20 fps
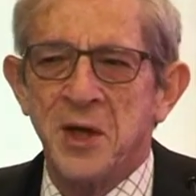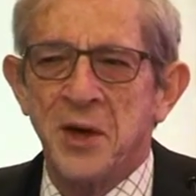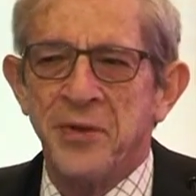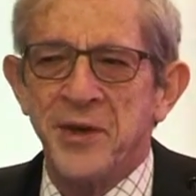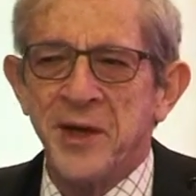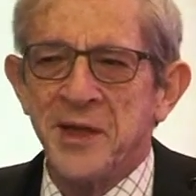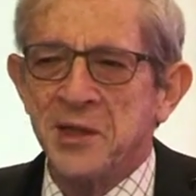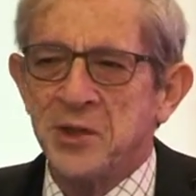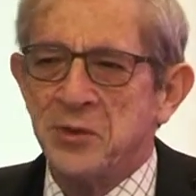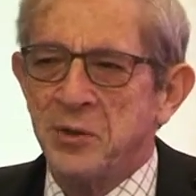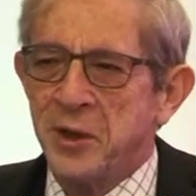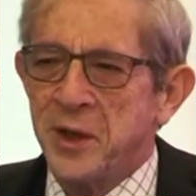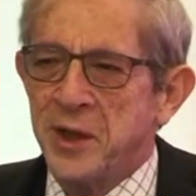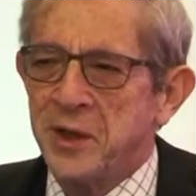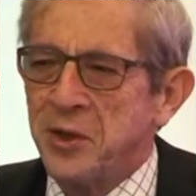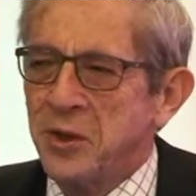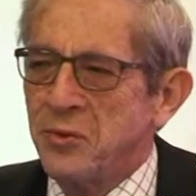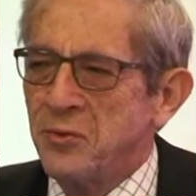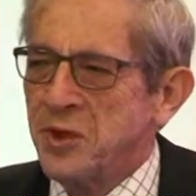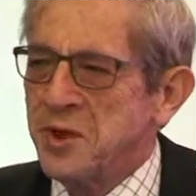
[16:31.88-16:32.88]
this
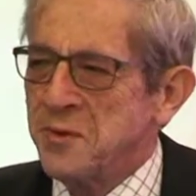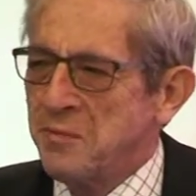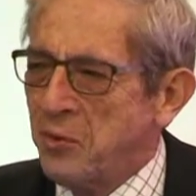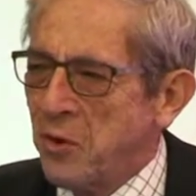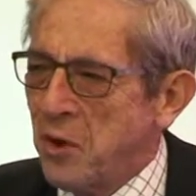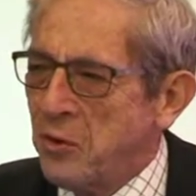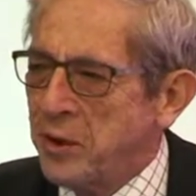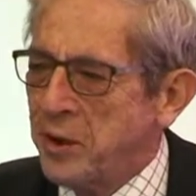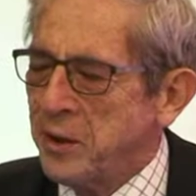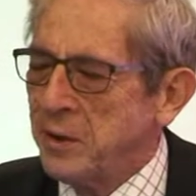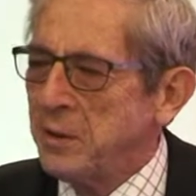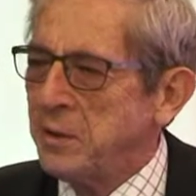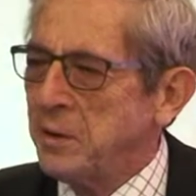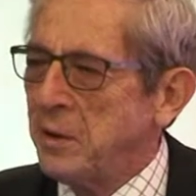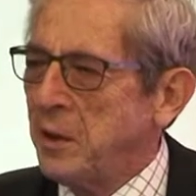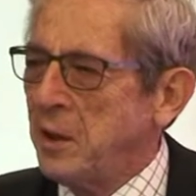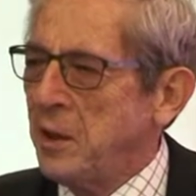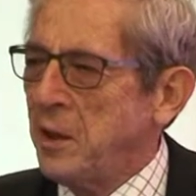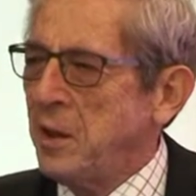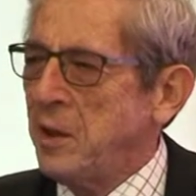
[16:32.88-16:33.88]
tradition was broken
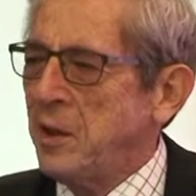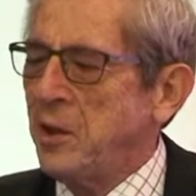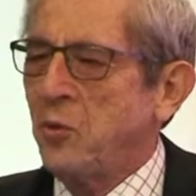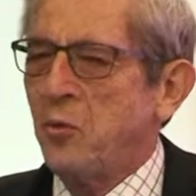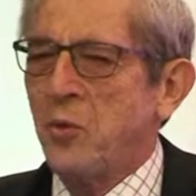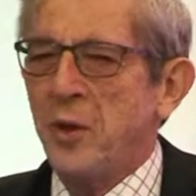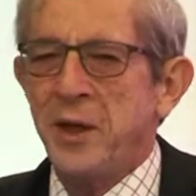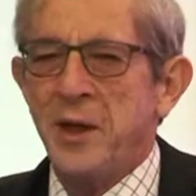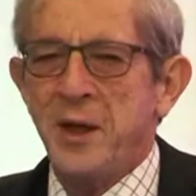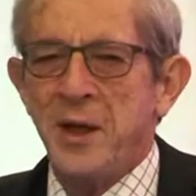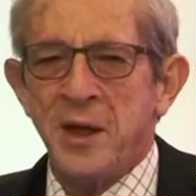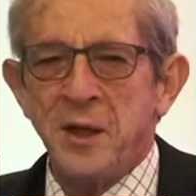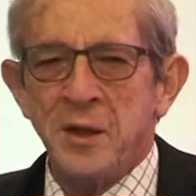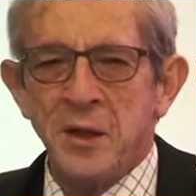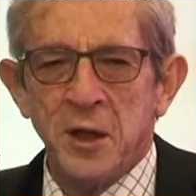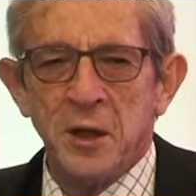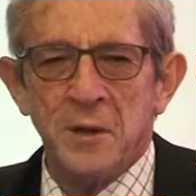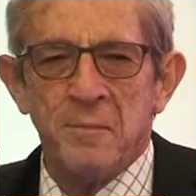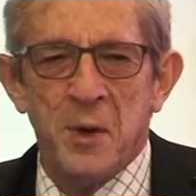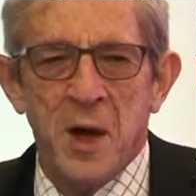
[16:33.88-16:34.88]
when
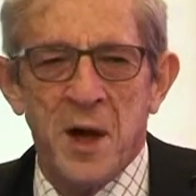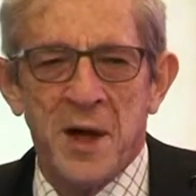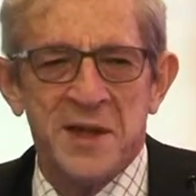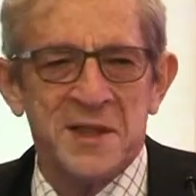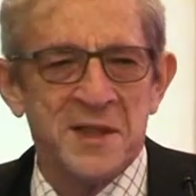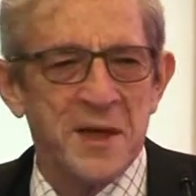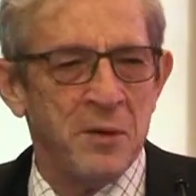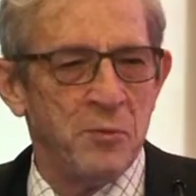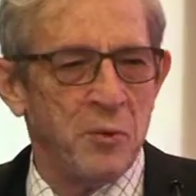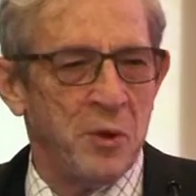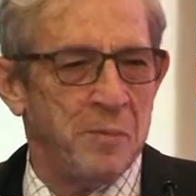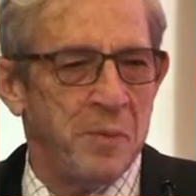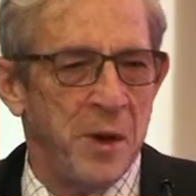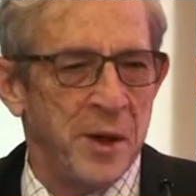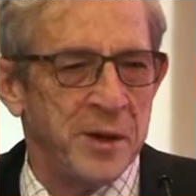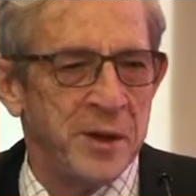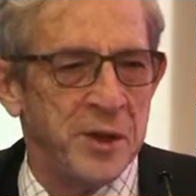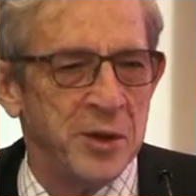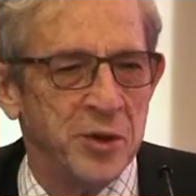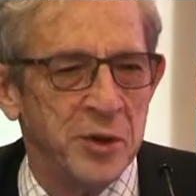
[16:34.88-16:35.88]
India and Pakistan were
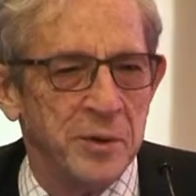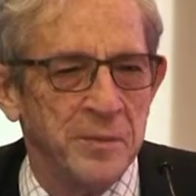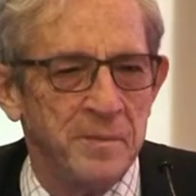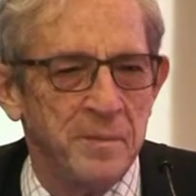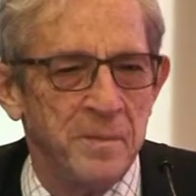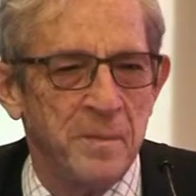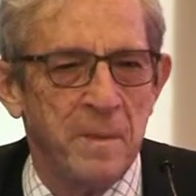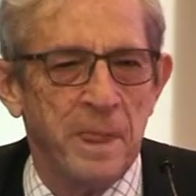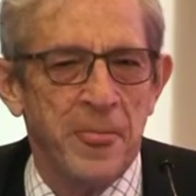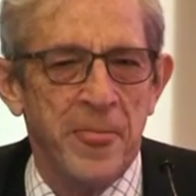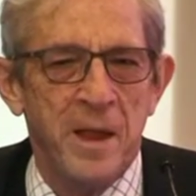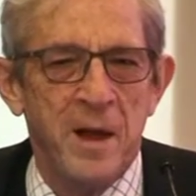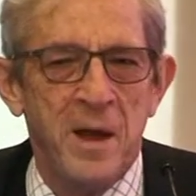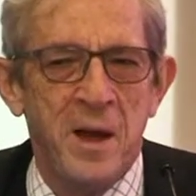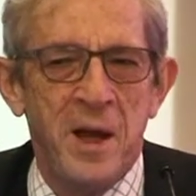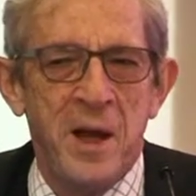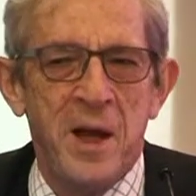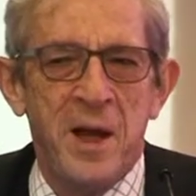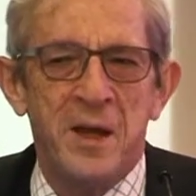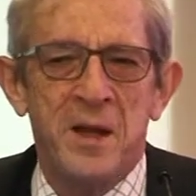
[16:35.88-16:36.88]
partitioned.
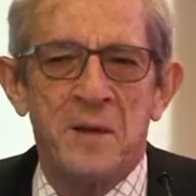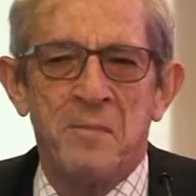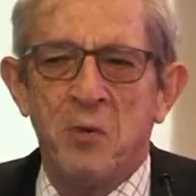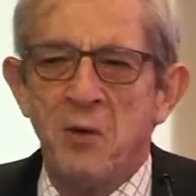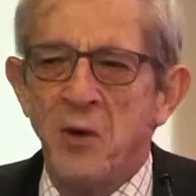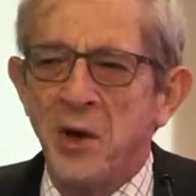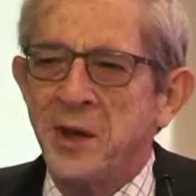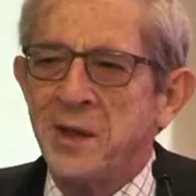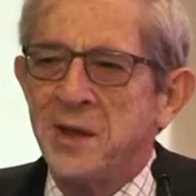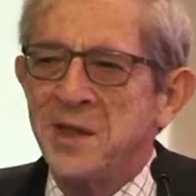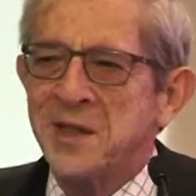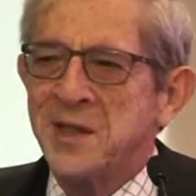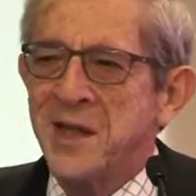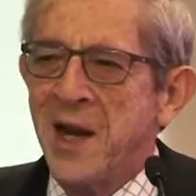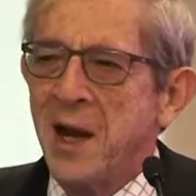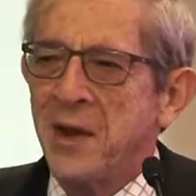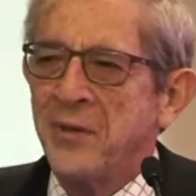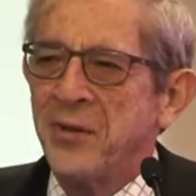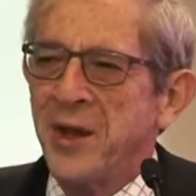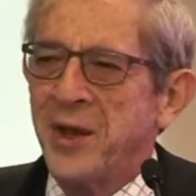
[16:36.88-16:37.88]
And the point is
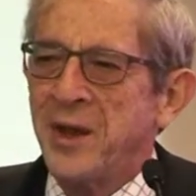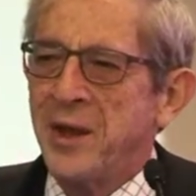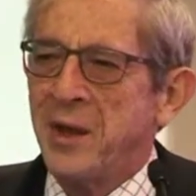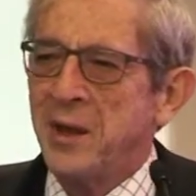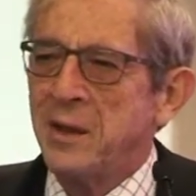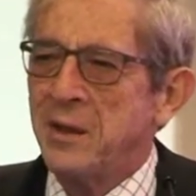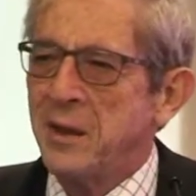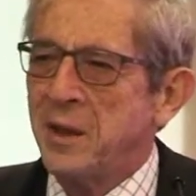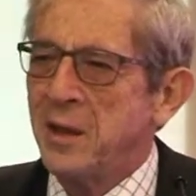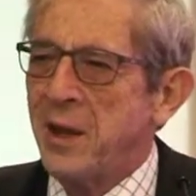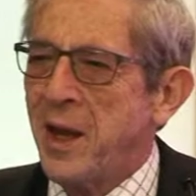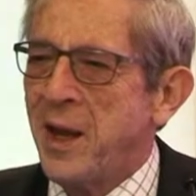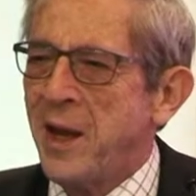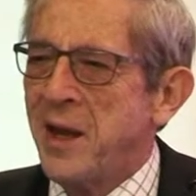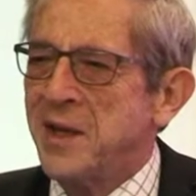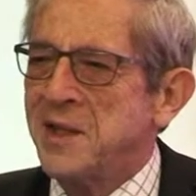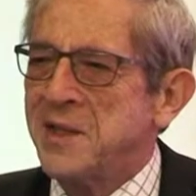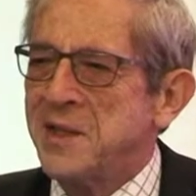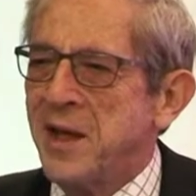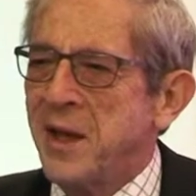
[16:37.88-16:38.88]
not that India
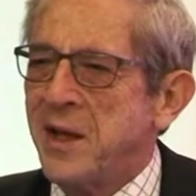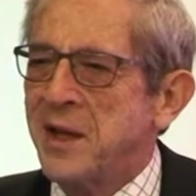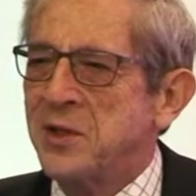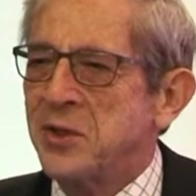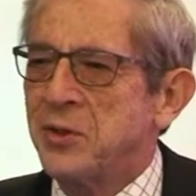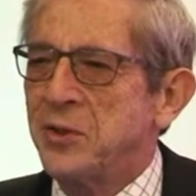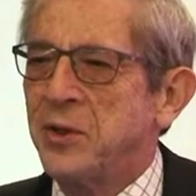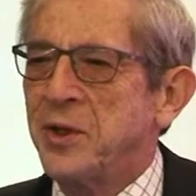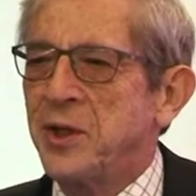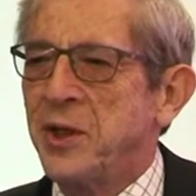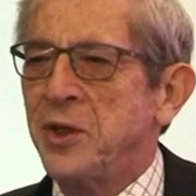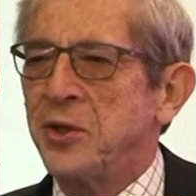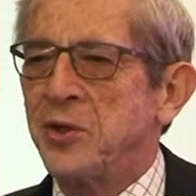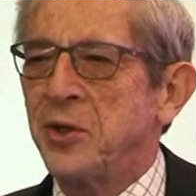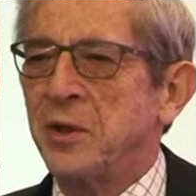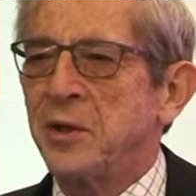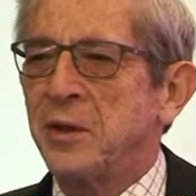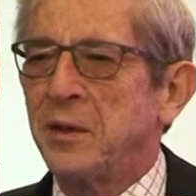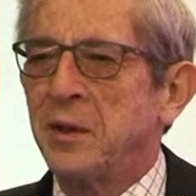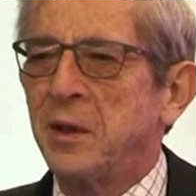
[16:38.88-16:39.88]
has a
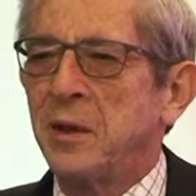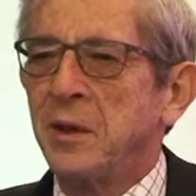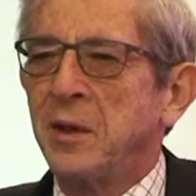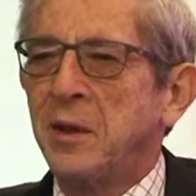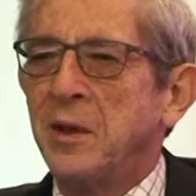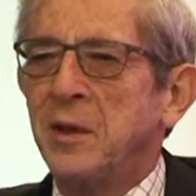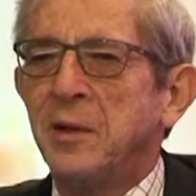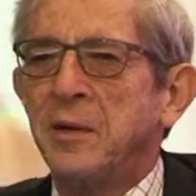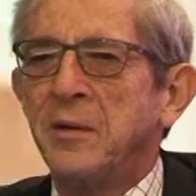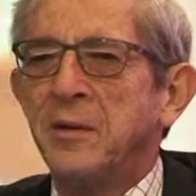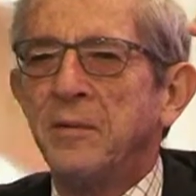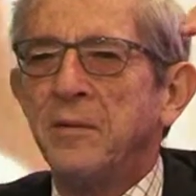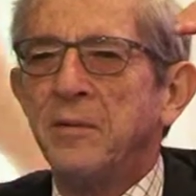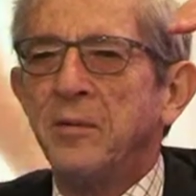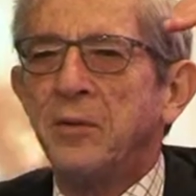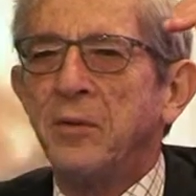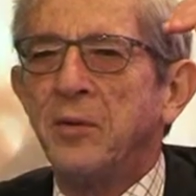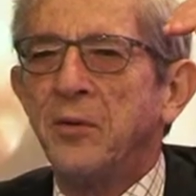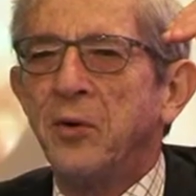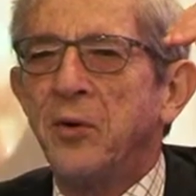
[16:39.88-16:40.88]
strategic
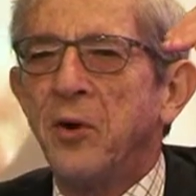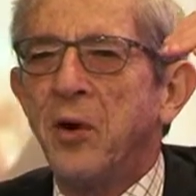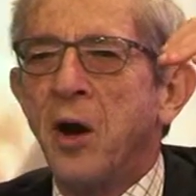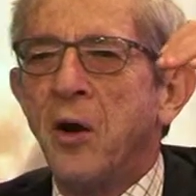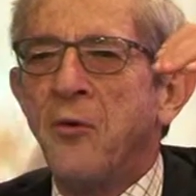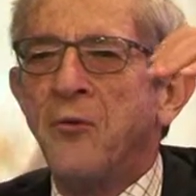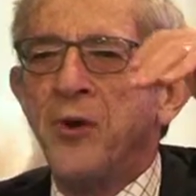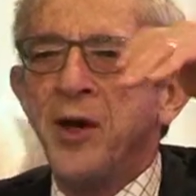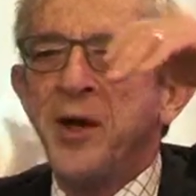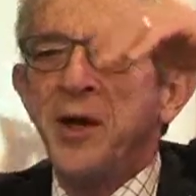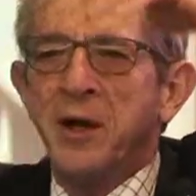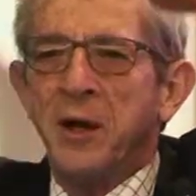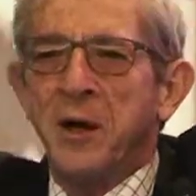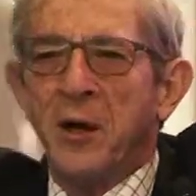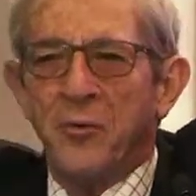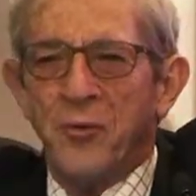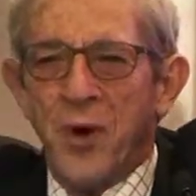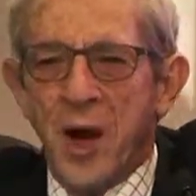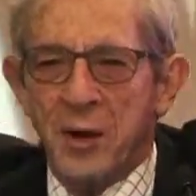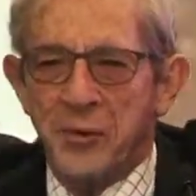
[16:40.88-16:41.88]

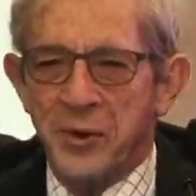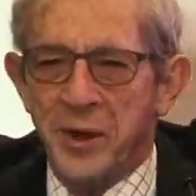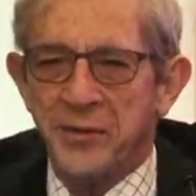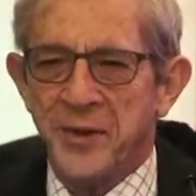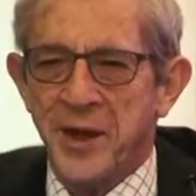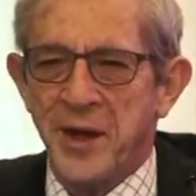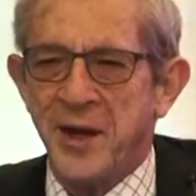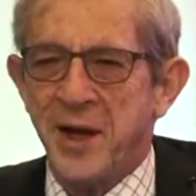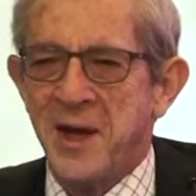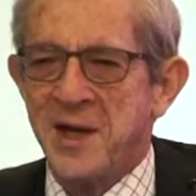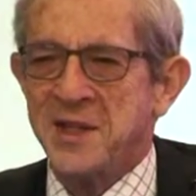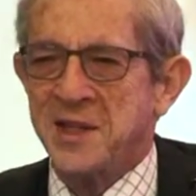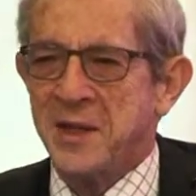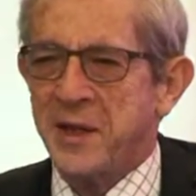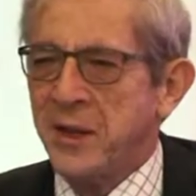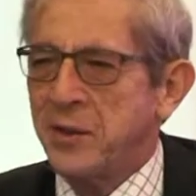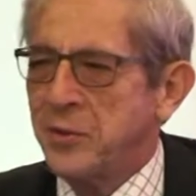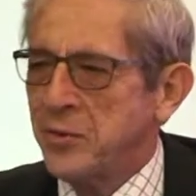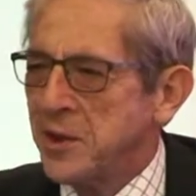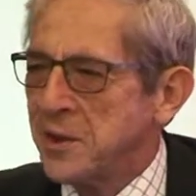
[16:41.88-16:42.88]
arena around it, that it has
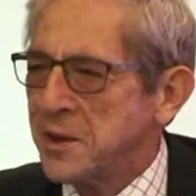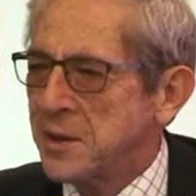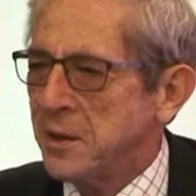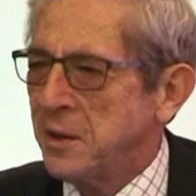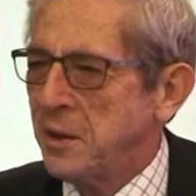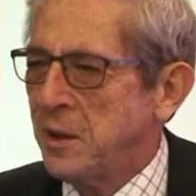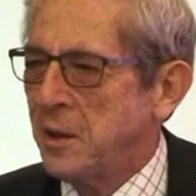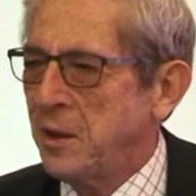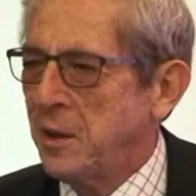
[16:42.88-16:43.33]
an interest.